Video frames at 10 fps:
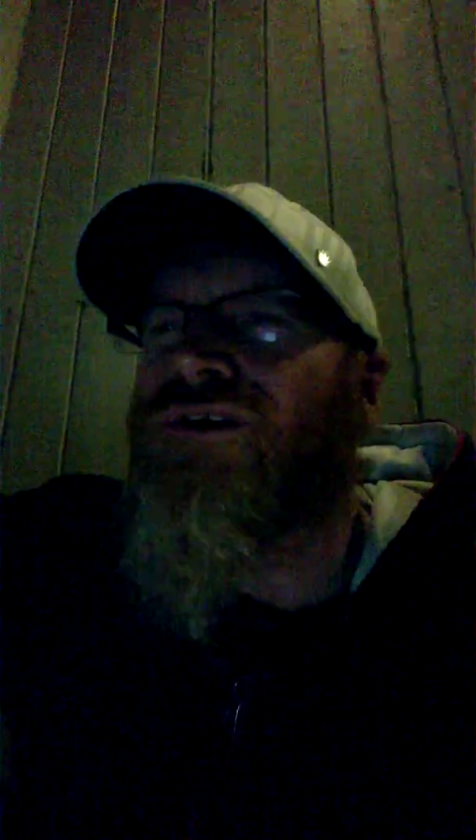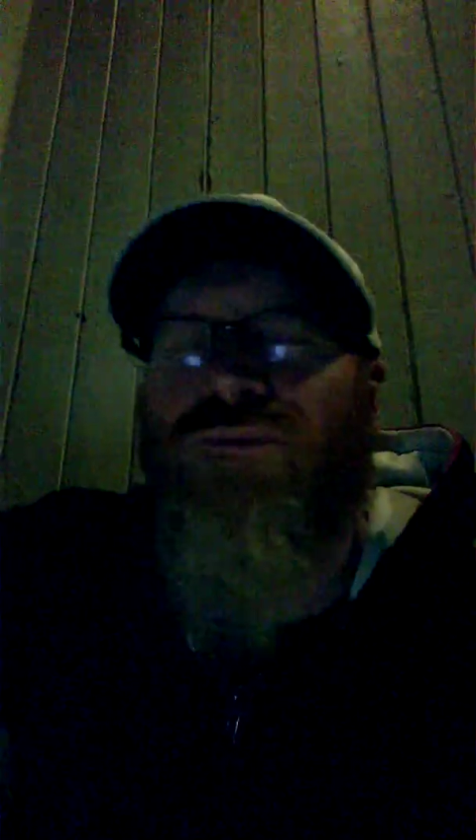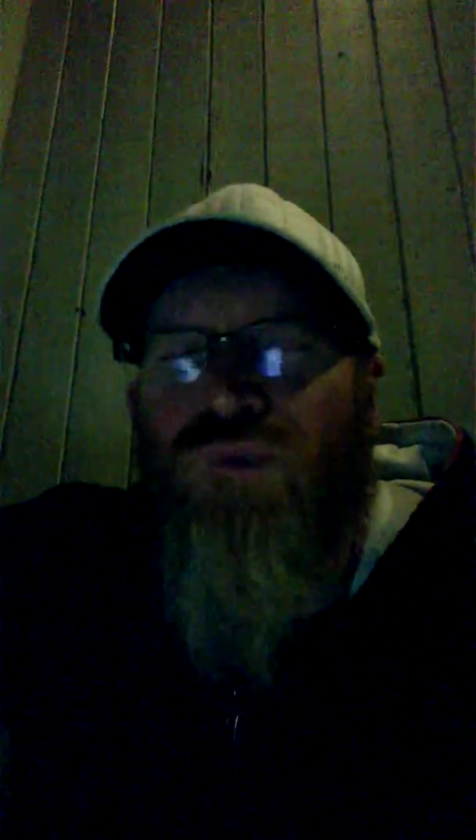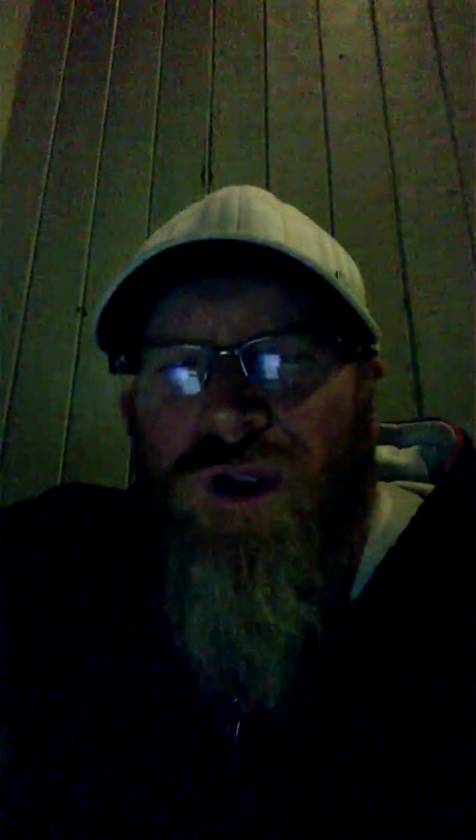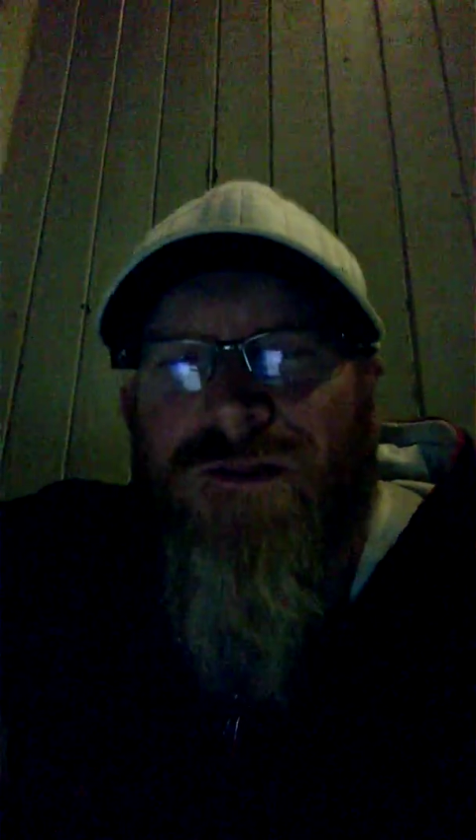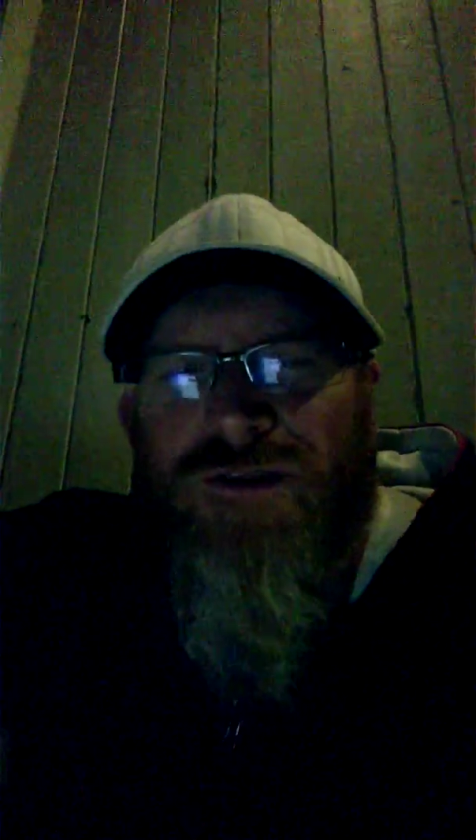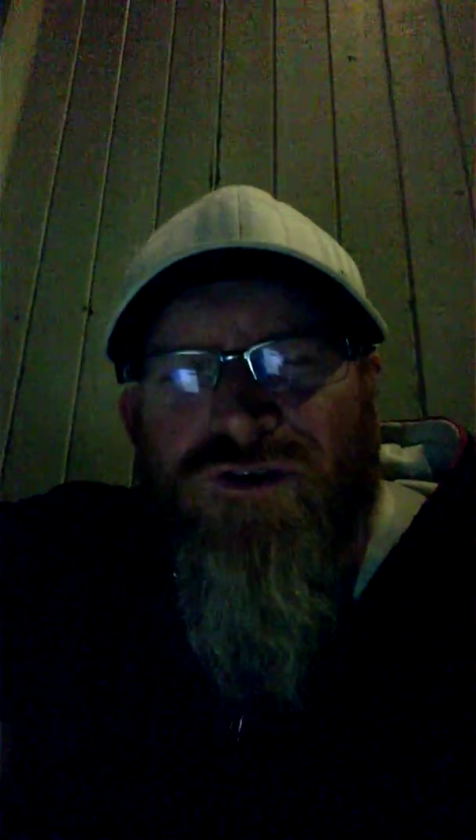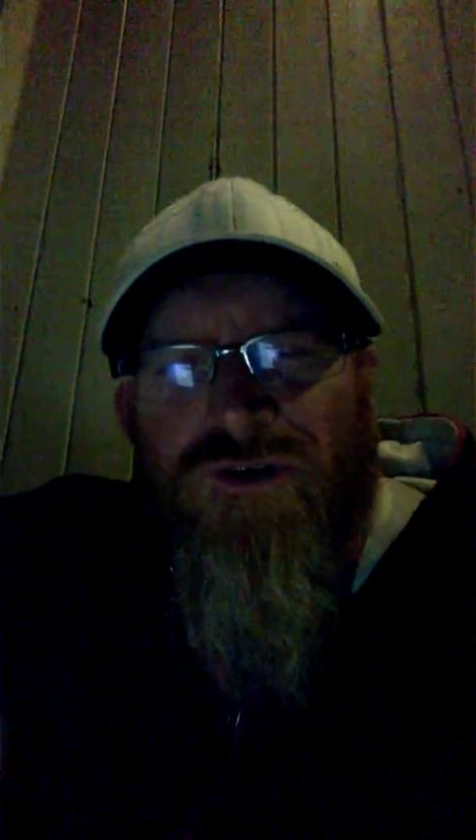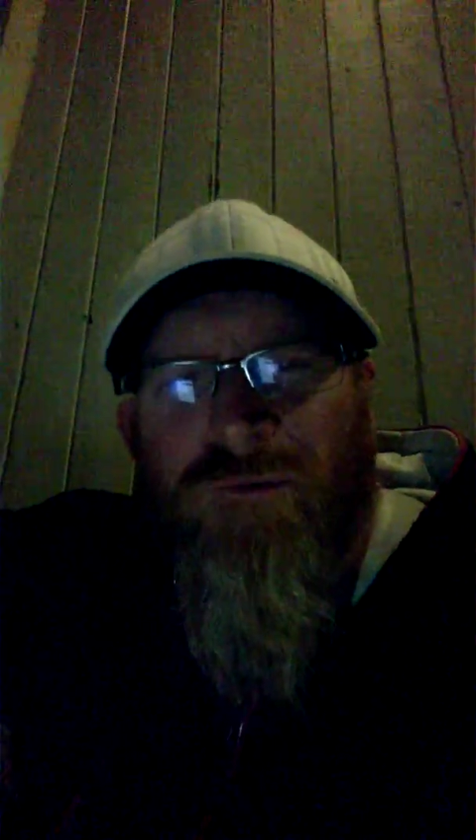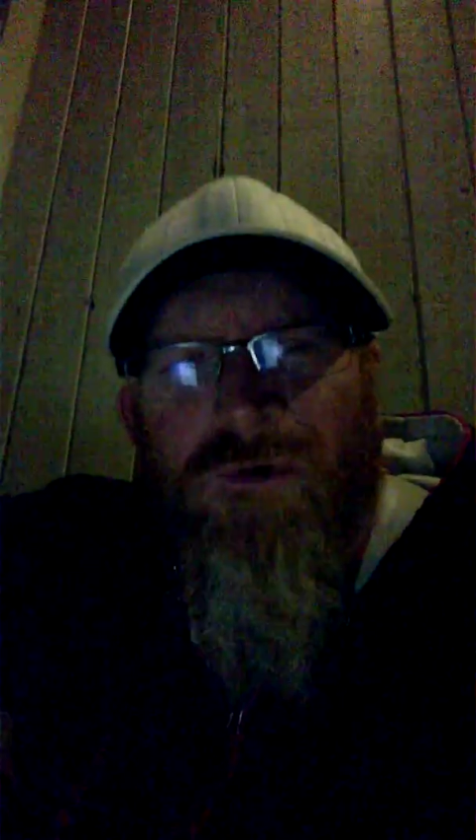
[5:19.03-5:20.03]
to break the
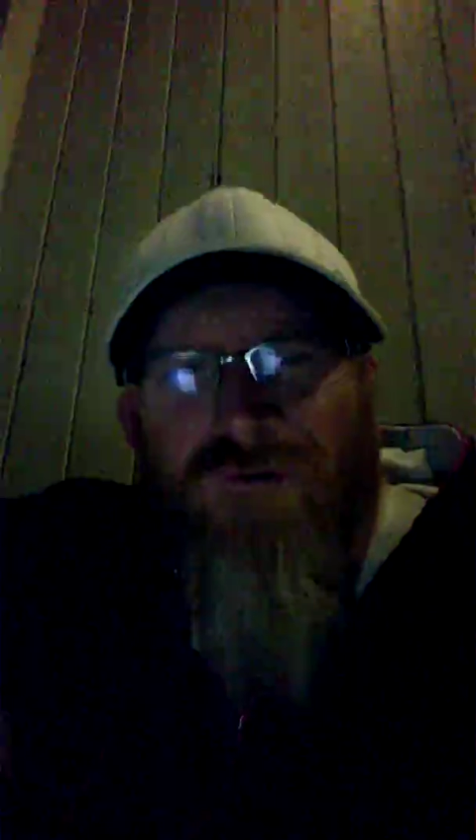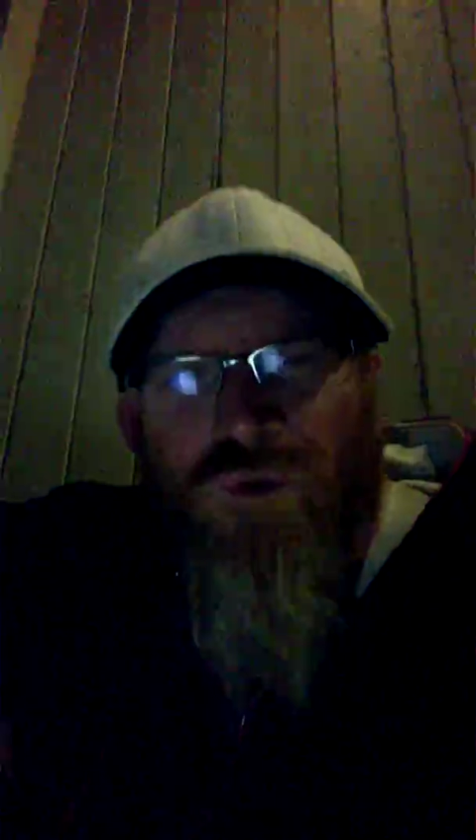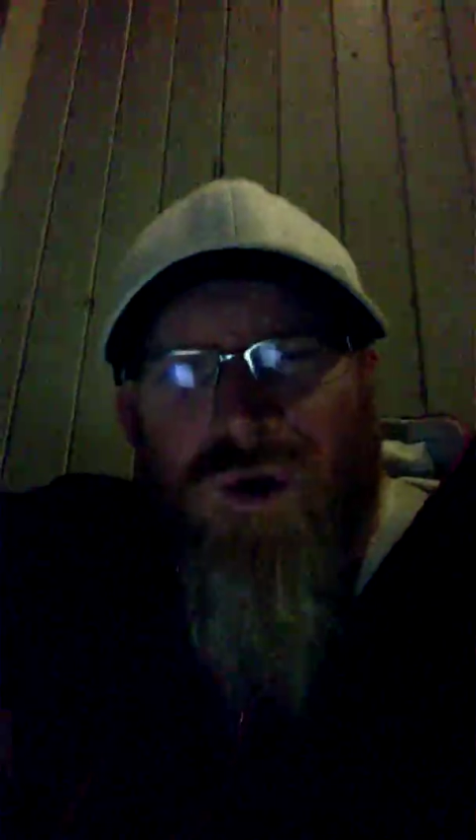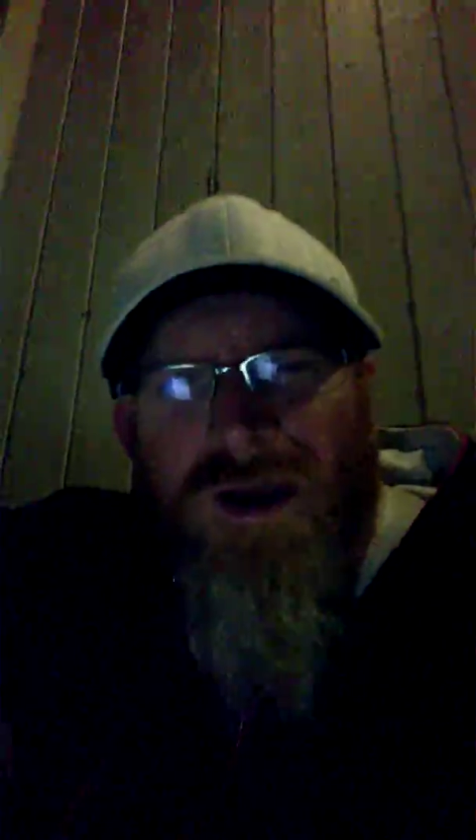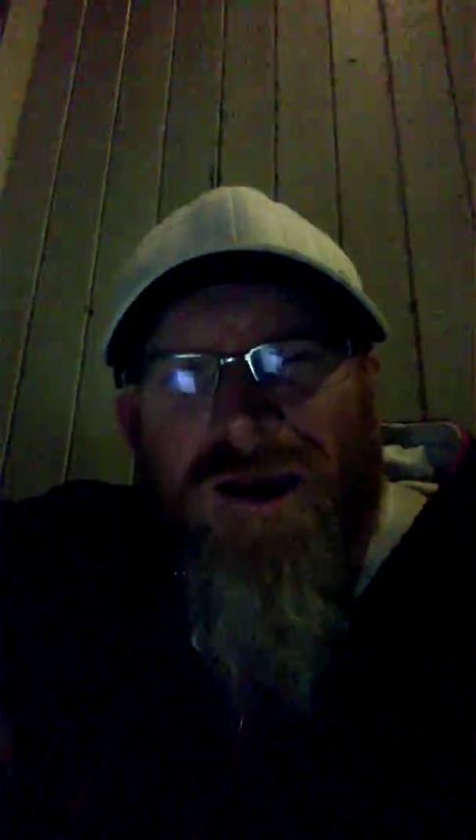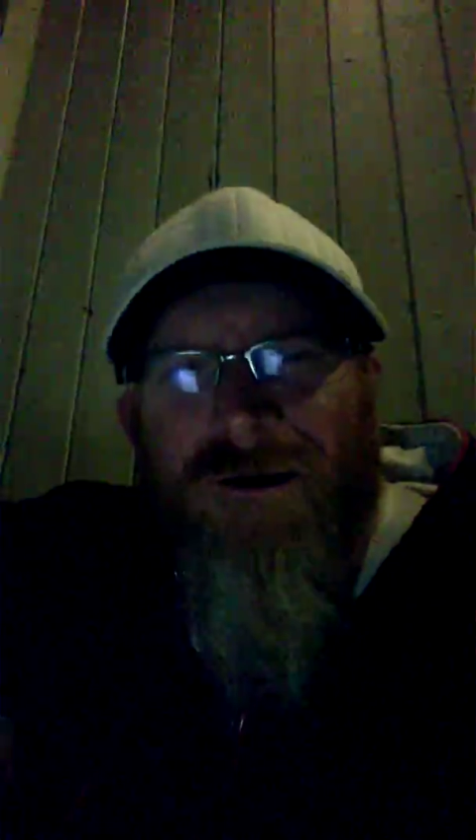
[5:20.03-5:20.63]
Dreamweaver way.